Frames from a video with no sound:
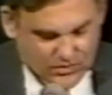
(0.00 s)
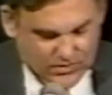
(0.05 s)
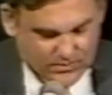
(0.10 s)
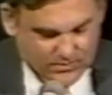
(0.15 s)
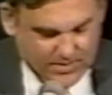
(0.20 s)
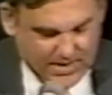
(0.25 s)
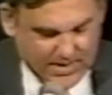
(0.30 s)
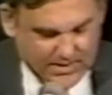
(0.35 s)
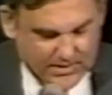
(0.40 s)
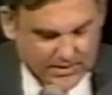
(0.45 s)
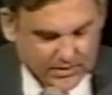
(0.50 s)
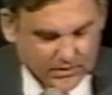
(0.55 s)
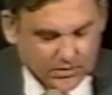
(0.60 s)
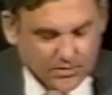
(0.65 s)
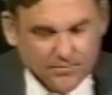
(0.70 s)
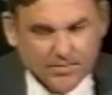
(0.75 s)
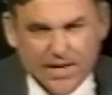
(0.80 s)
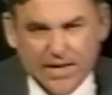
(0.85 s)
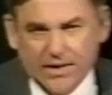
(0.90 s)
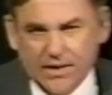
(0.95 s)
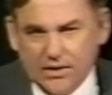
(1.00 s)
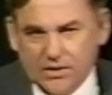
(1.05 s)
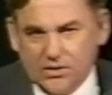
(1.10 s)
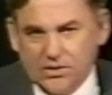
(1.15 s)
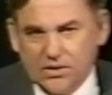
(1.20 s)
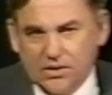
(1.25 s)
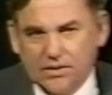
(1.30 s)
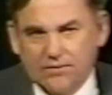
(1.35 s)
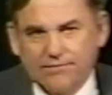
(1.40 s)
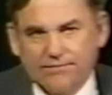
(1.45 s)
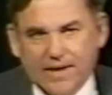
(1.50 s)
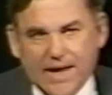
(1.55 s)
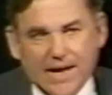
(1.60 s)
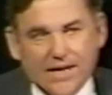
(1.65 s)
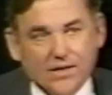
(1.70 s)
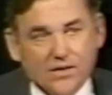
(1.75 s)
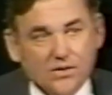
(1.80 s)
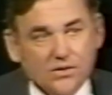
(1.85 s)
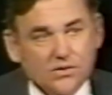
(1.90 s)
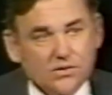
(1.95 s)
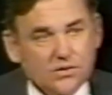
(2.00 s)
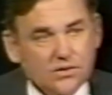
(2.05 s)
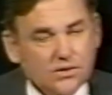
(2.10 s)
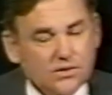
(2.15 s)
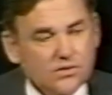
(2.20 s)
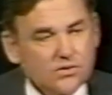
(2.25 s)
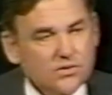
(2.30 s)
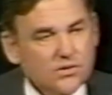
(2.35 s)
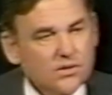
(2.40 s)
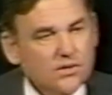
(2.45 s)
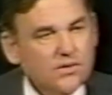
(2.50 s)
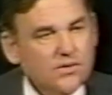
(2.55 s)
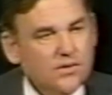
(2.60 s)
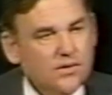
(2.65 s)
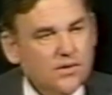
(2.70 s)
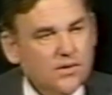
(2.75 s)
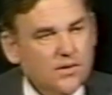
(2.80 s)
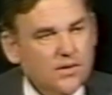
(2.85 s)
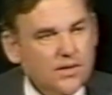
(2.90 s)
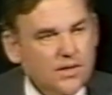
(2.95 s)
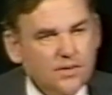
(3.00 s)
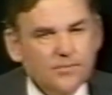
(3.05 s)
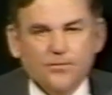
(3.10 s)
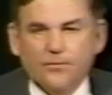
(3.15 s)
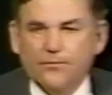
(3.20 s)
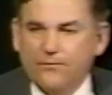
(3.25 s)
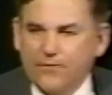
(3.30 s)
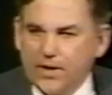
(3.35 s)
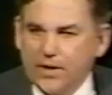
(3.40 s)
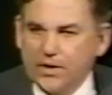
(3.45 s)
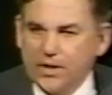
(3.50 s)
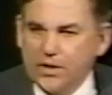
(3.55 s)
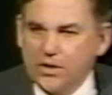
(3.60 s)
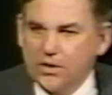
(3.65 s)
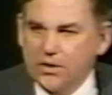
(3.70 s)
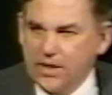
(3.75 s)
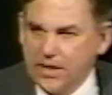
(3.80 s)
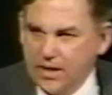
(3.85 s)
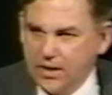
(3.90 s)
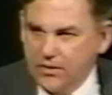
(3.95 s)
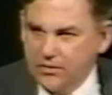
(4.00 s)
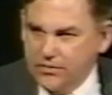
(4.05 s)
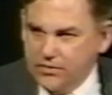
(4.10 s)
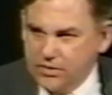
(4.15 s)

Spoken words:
Pat Nixon. Pat Nixon, in fact, is in fairly good health.